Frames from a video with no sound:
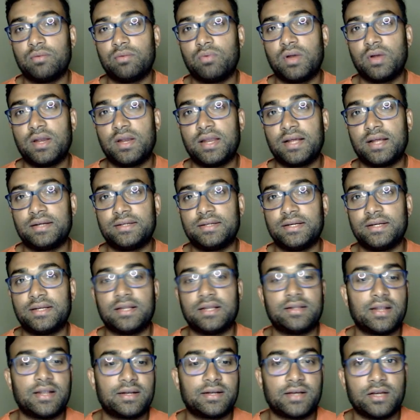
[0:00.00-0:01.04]
1 lakh data,
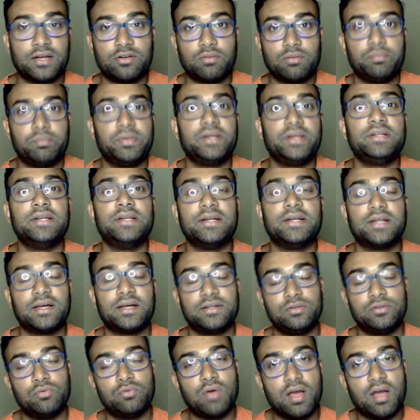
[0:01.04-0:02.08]
that kind of big data
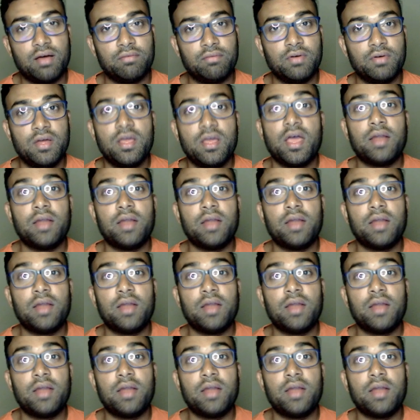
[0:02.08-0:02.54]
you have,